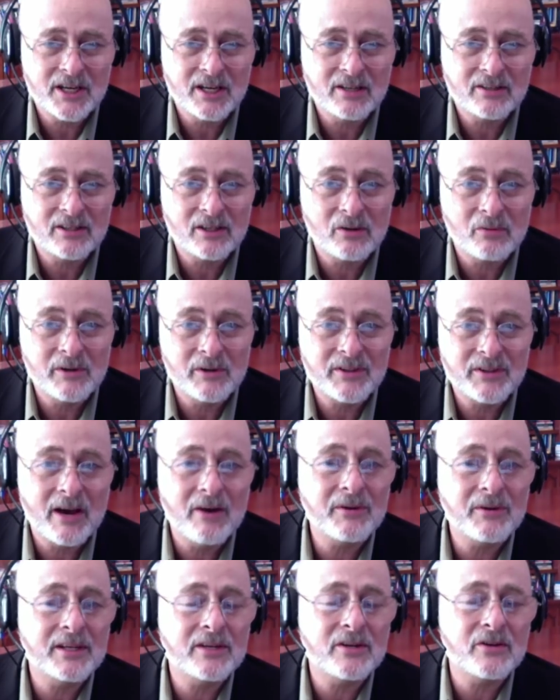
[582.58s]
out there
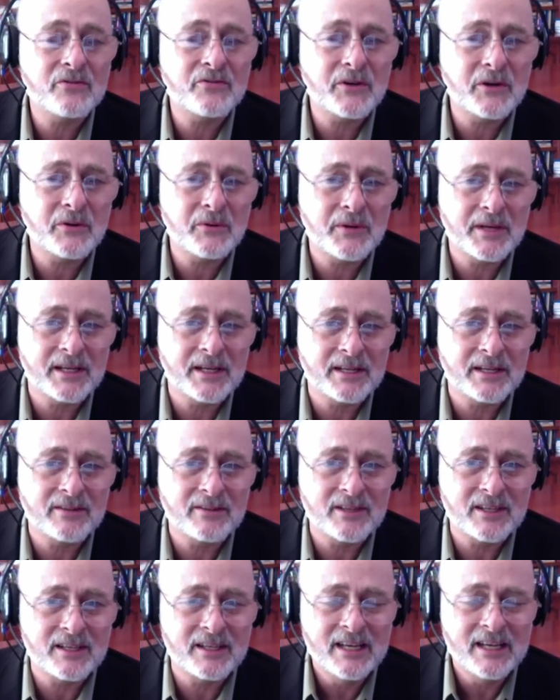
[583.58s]
without interfering
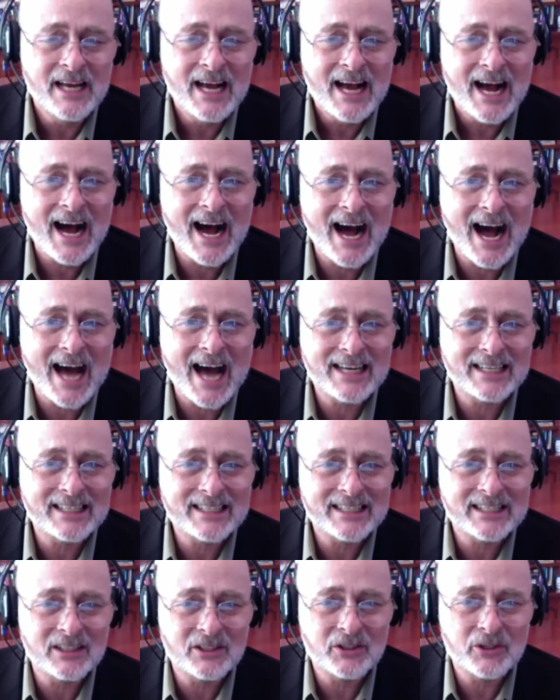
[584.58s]
in the hot
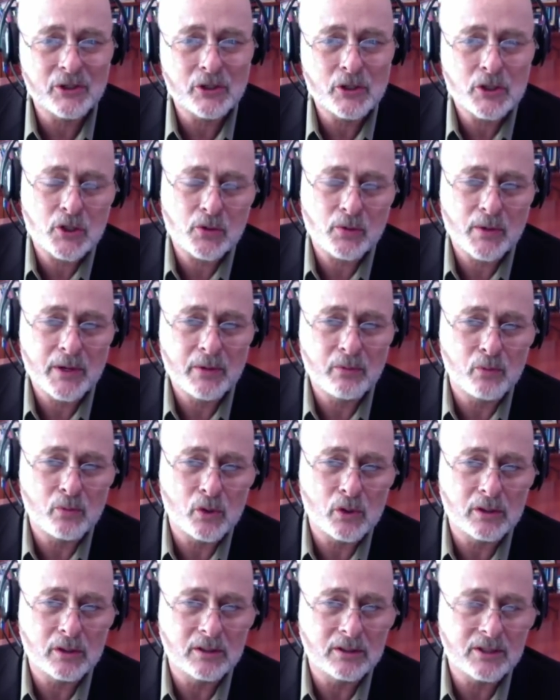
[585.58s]
little nursery
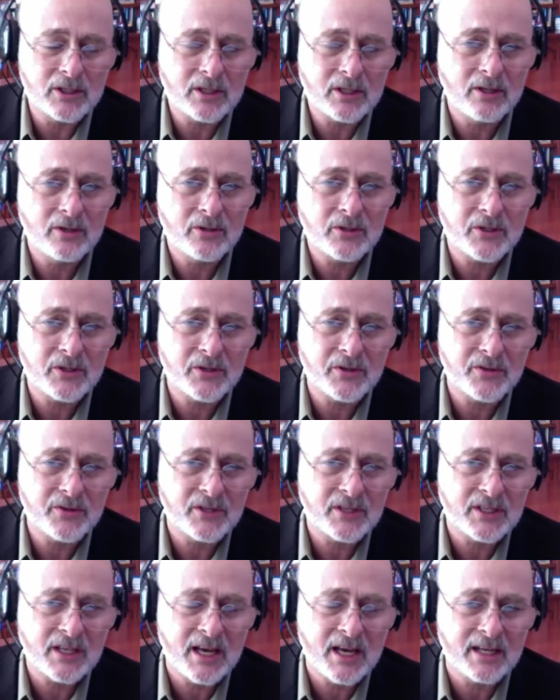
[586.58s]
worlds closer to the
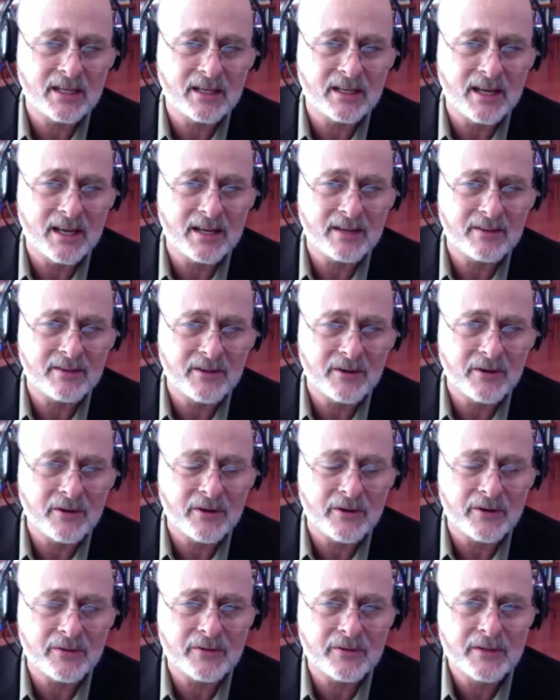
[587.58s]
sun like the
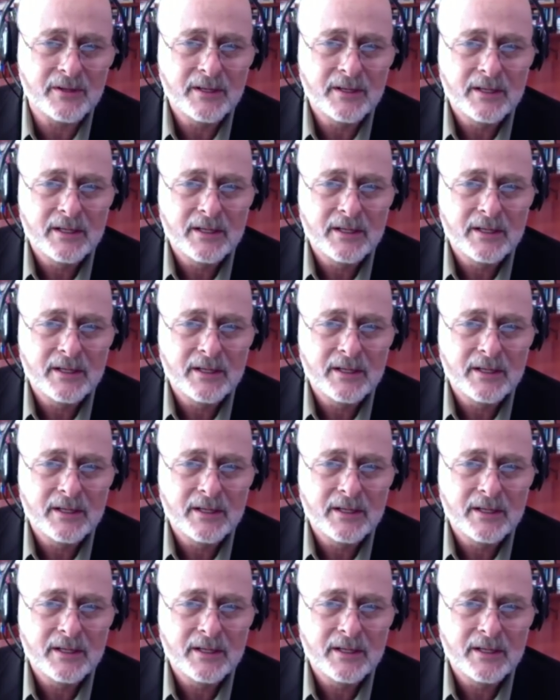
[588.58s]
Earth.